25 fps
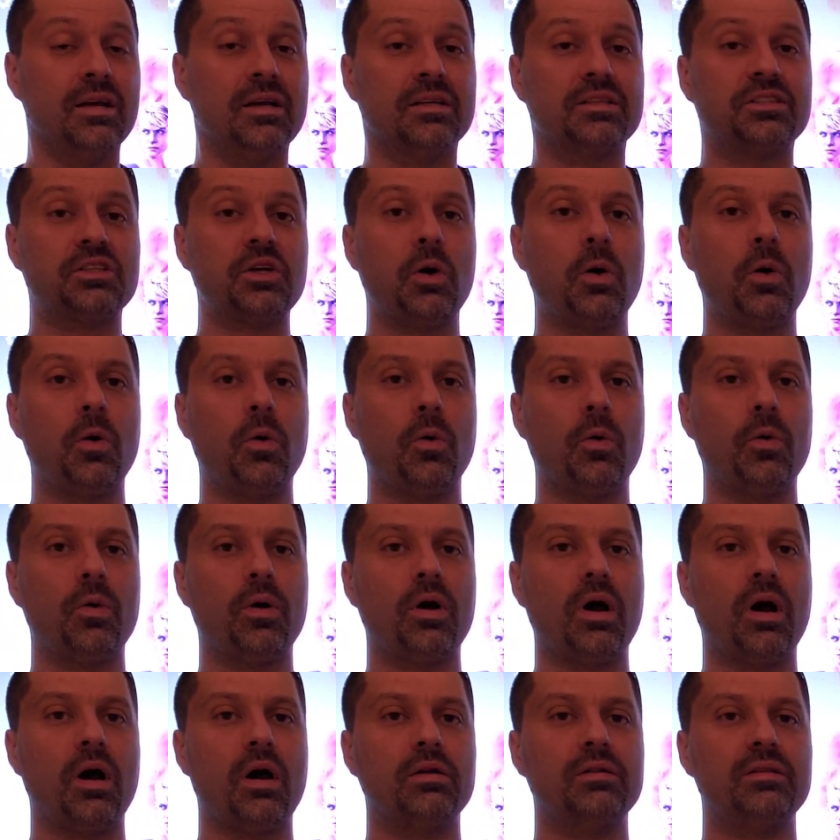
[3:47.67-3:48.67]
So
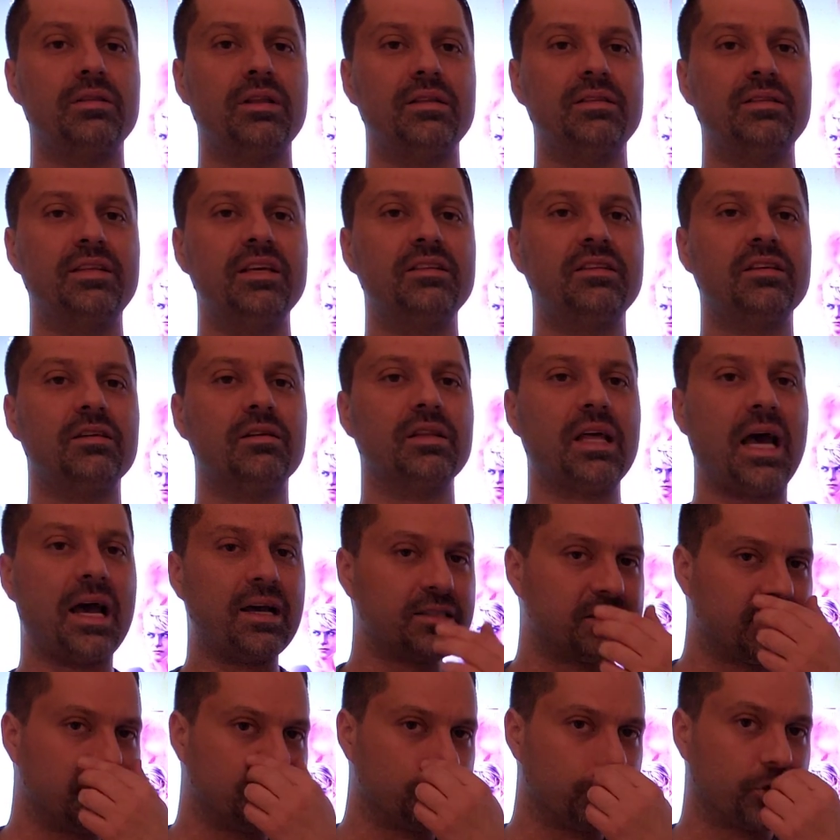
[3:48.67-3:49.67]
detailed
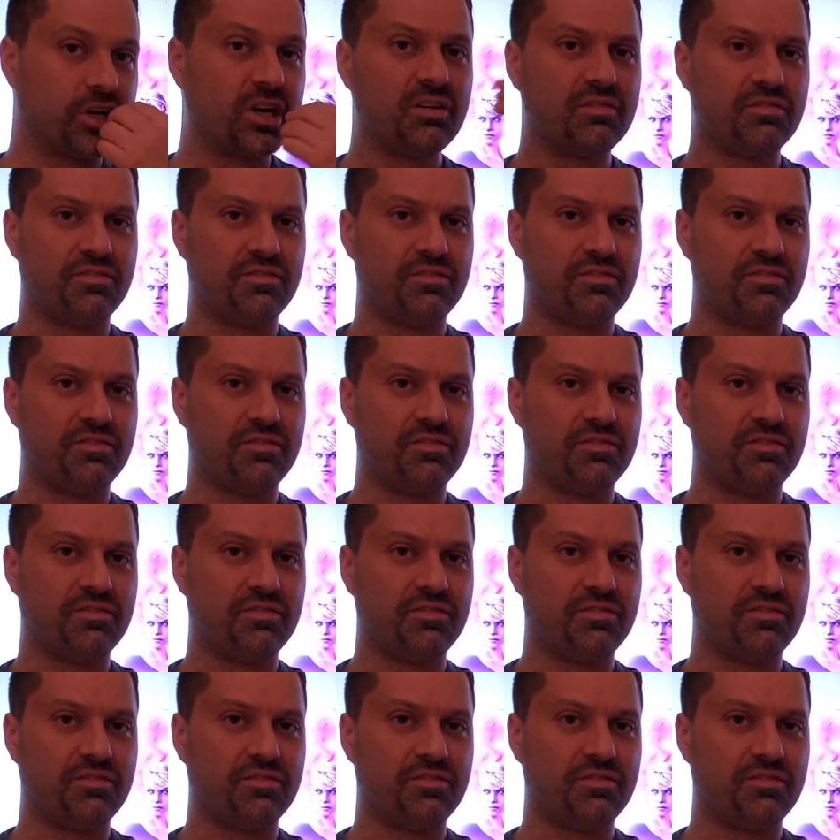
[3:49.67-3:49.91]
assets are going